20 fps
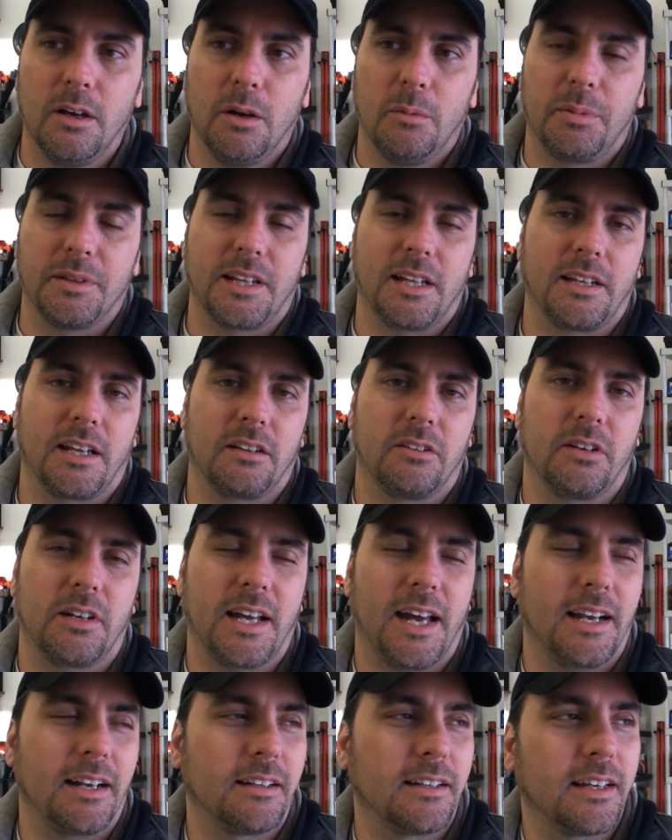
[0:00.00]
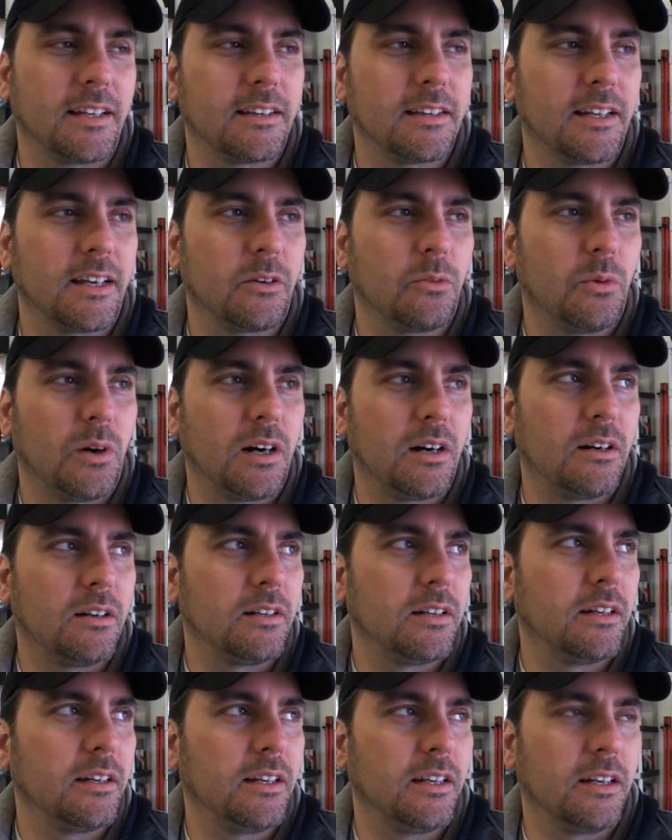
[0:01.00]
But then they look at it and they think, well,
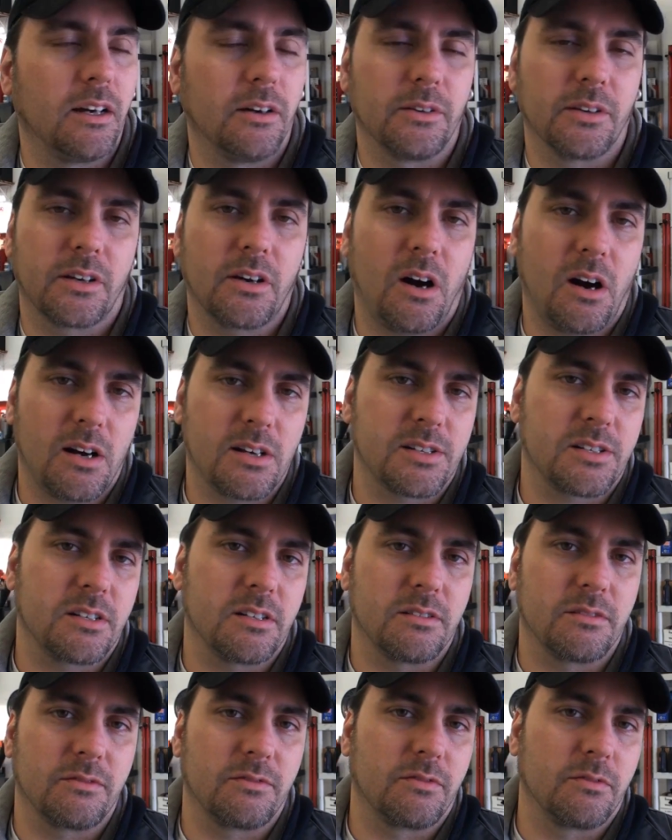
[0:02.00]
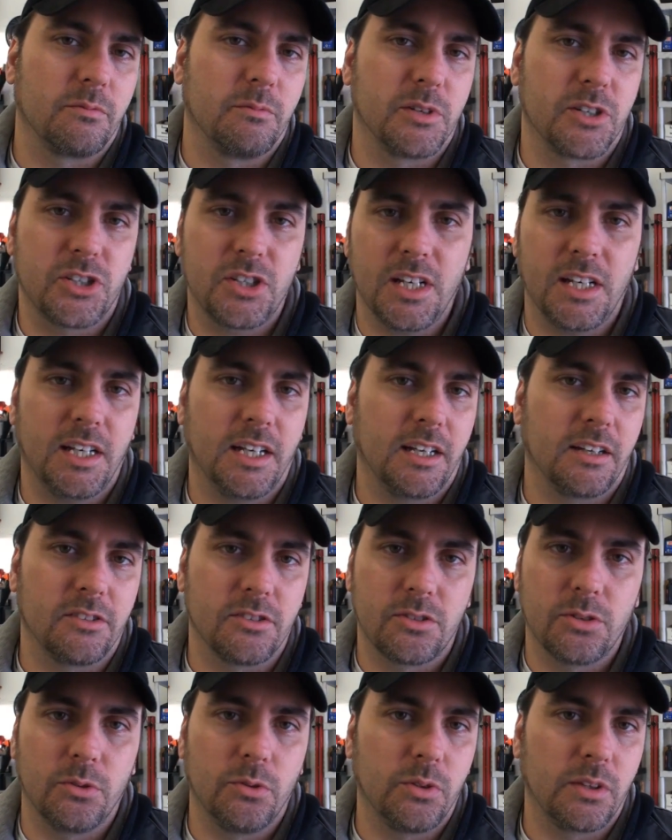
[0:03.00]
you know, the cost of machining
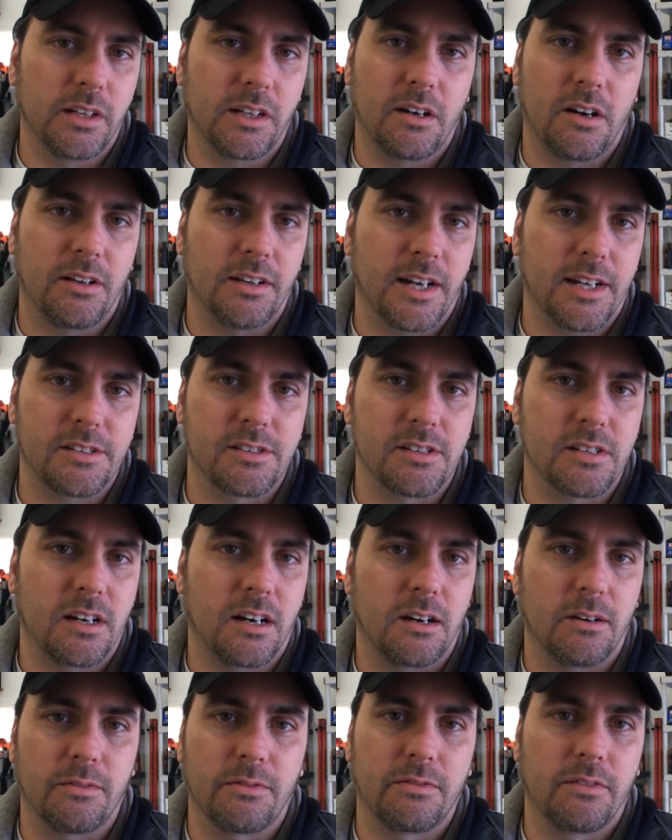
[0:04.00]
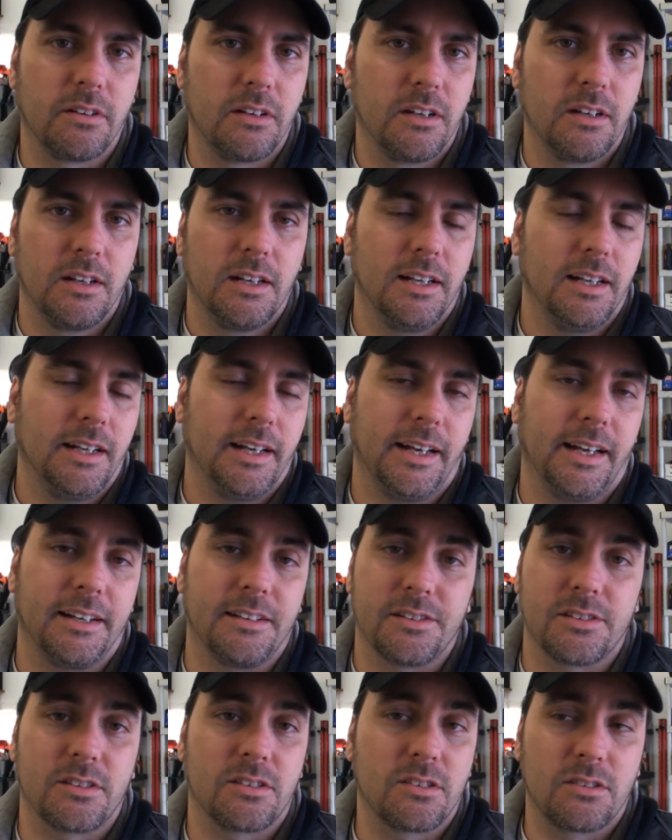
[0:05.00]
and tooling, all that stuff
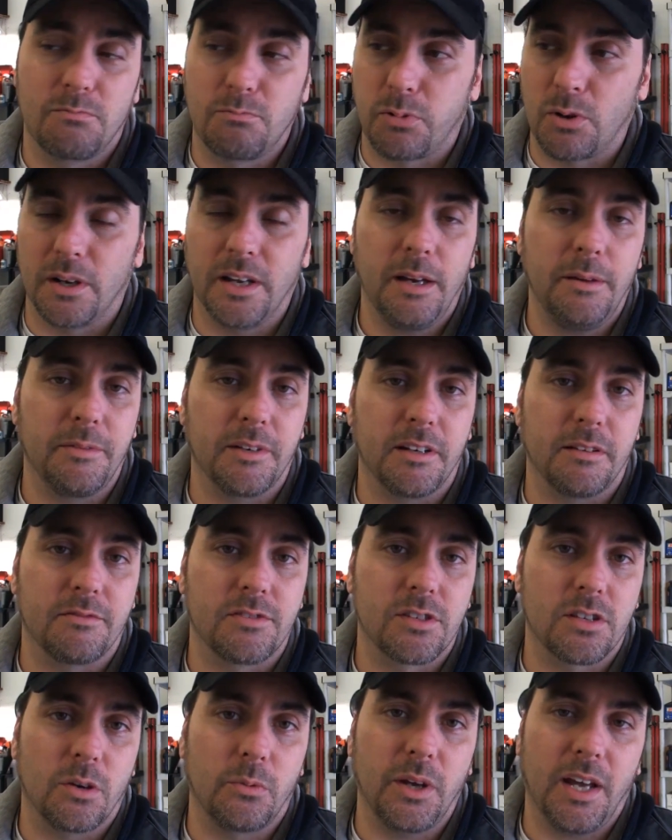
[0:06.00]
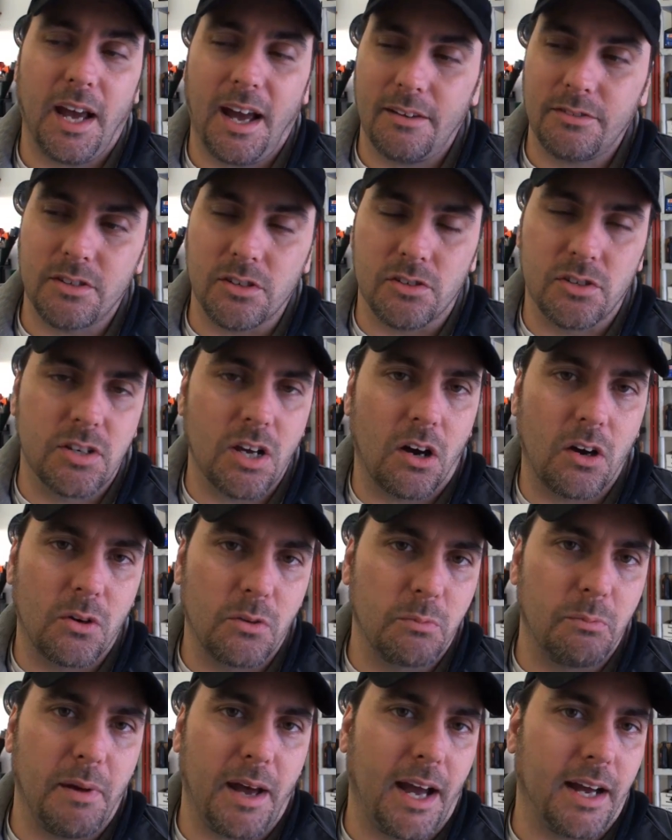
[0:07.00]
is prohibitive, so we have to
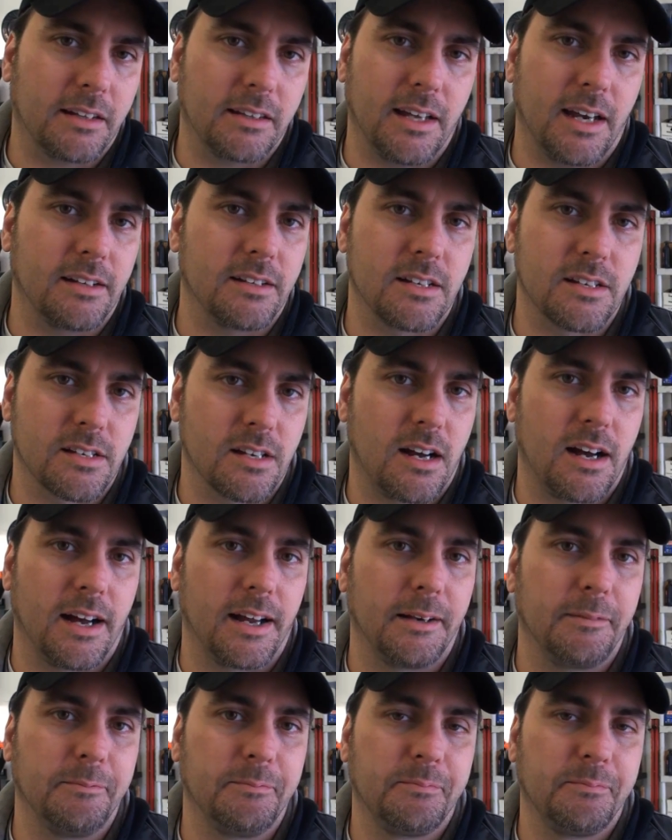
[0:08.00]
tone back that design.